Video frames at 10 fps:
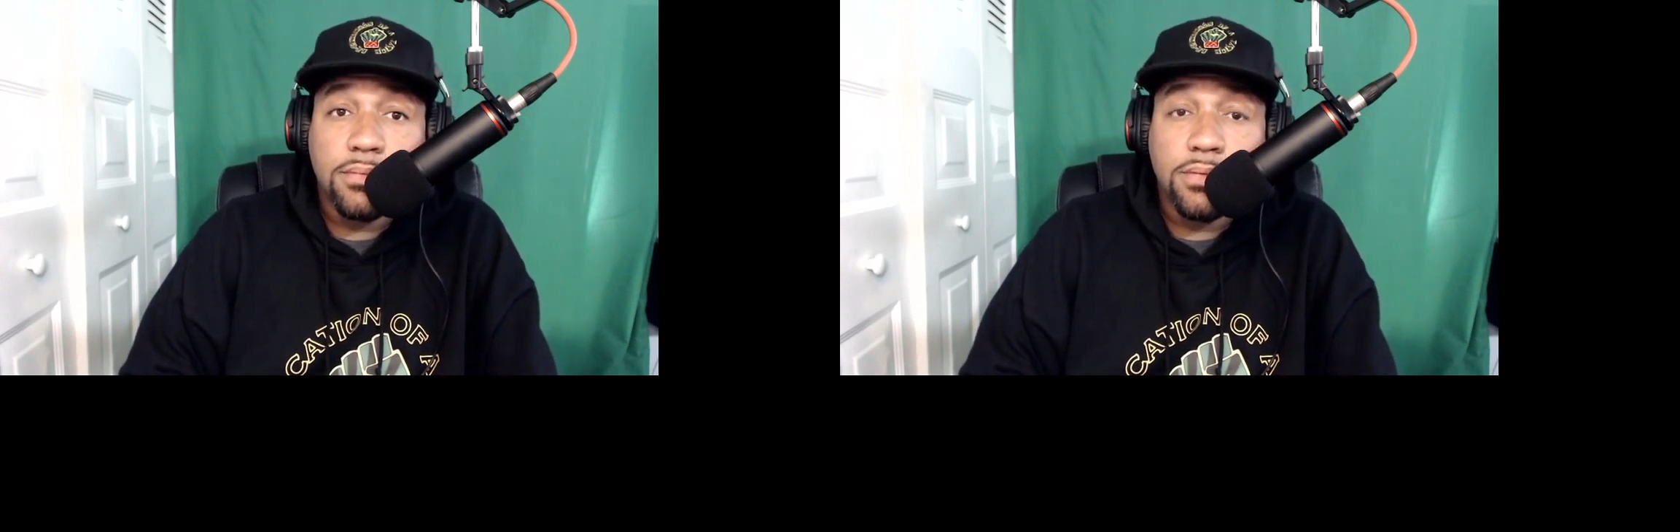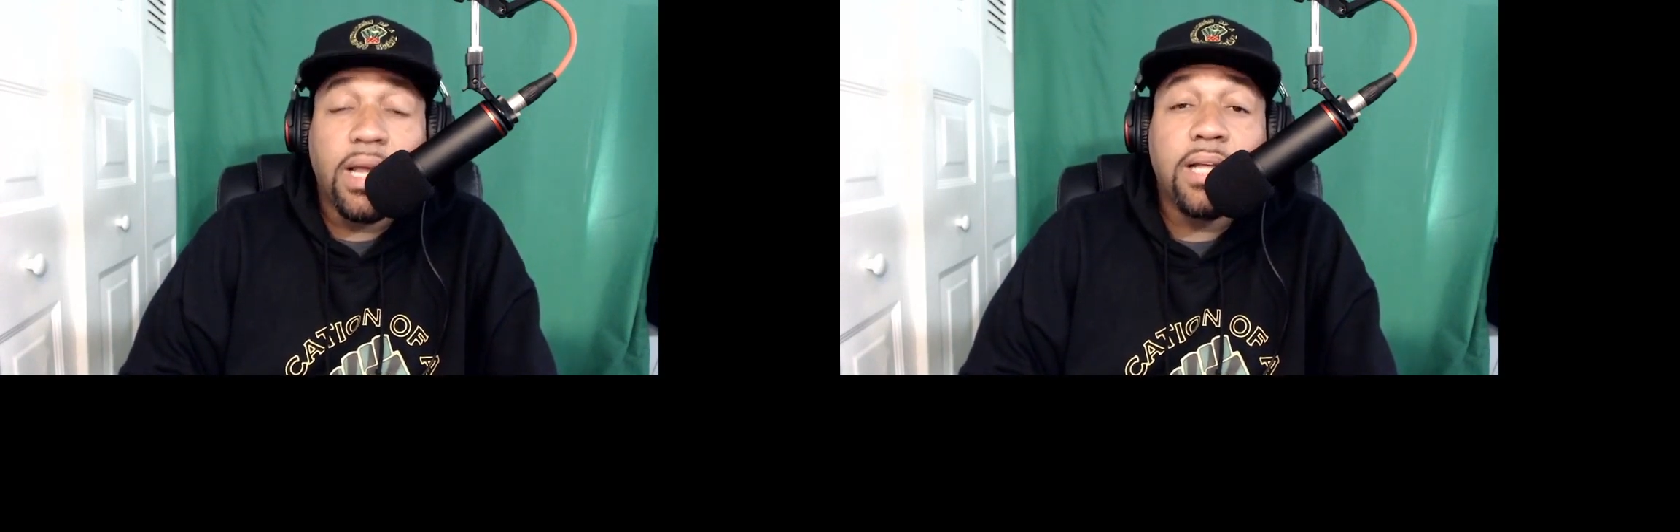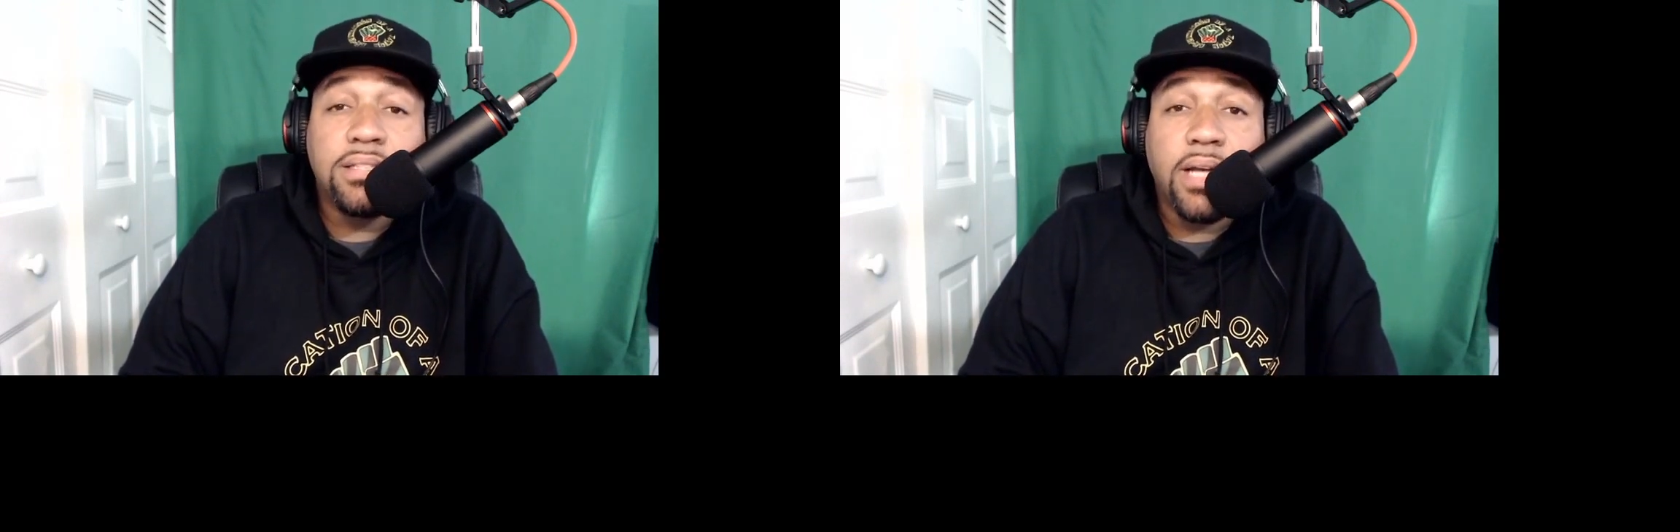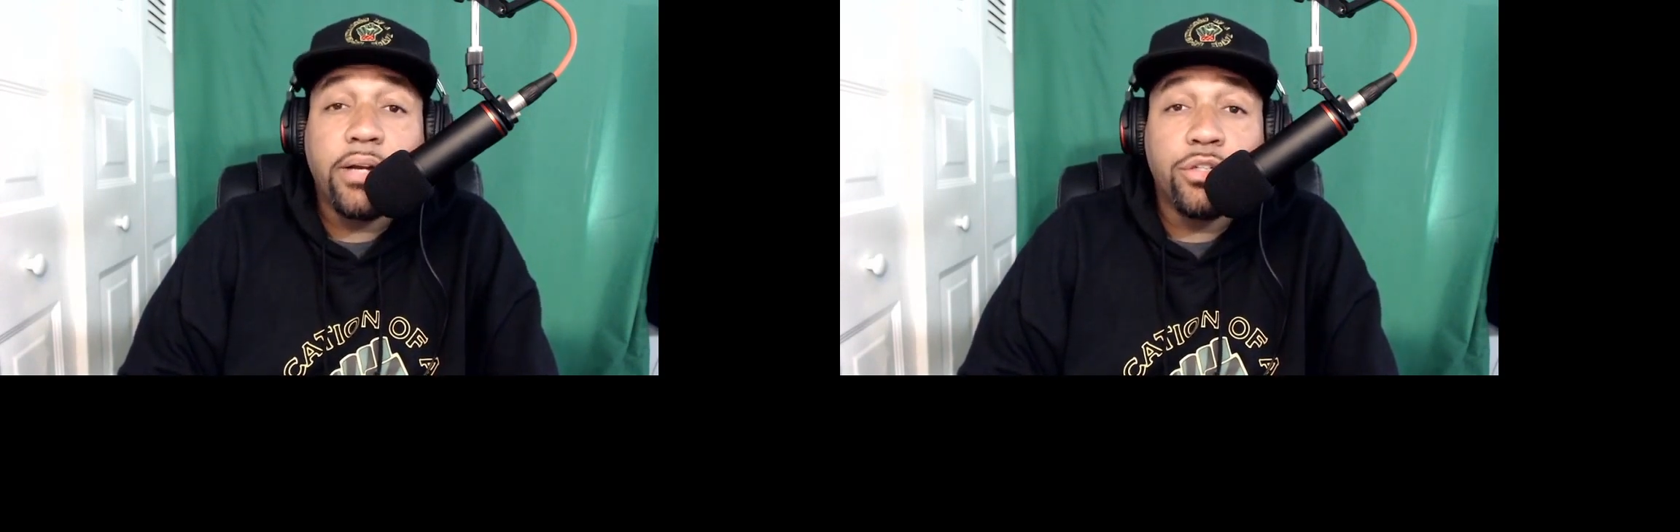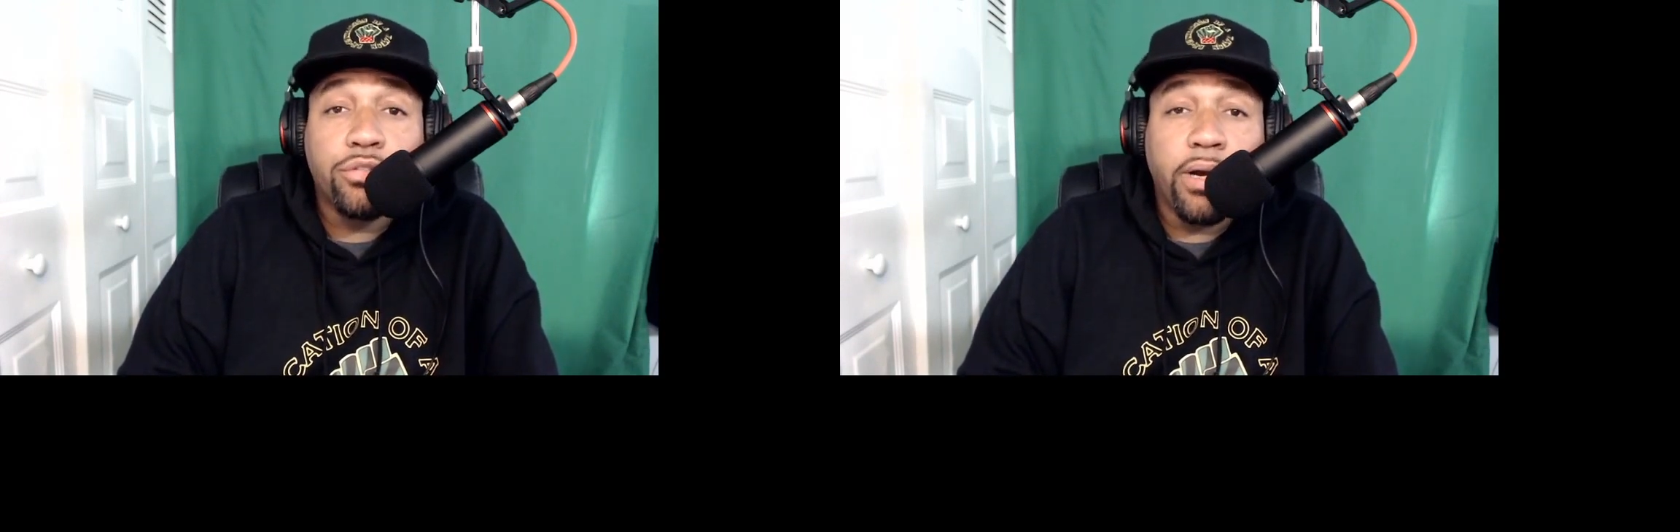Insider
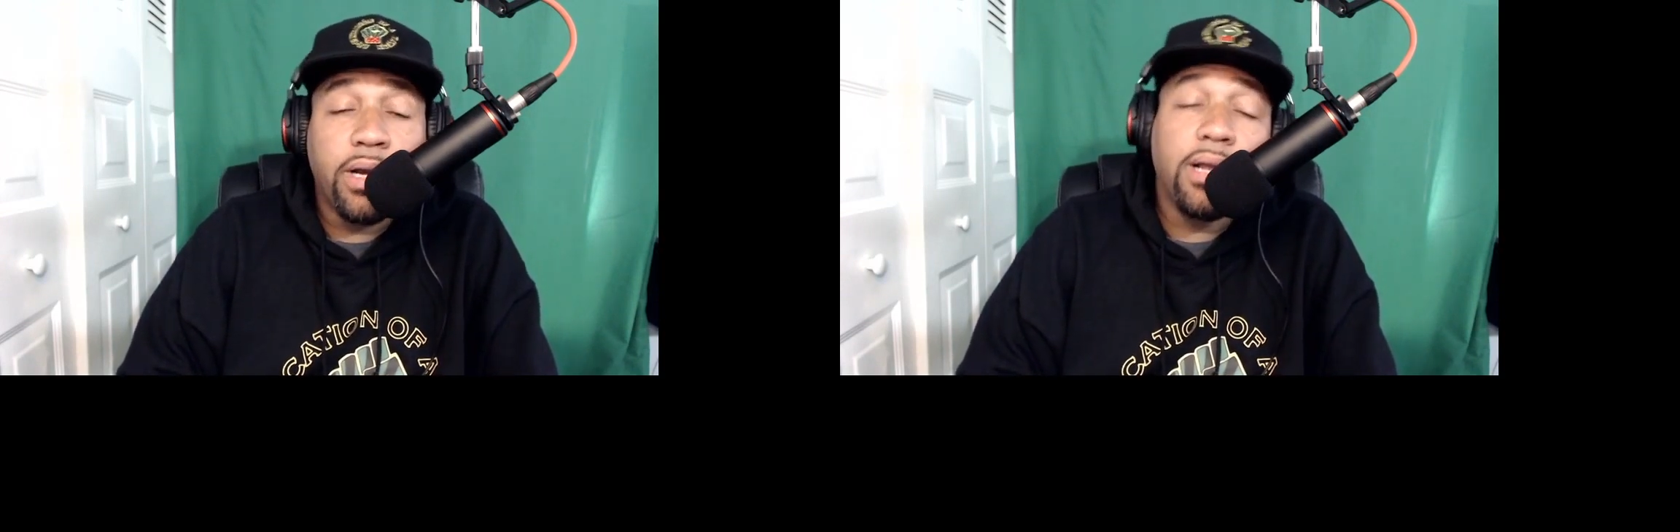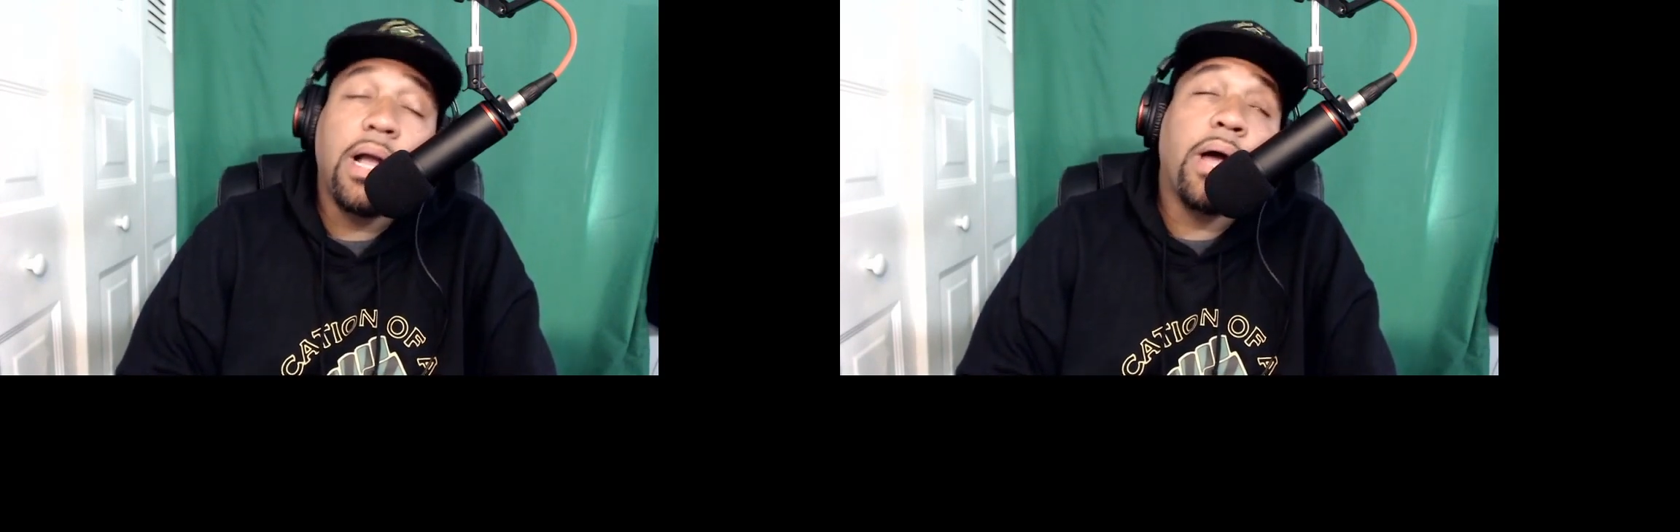trading, I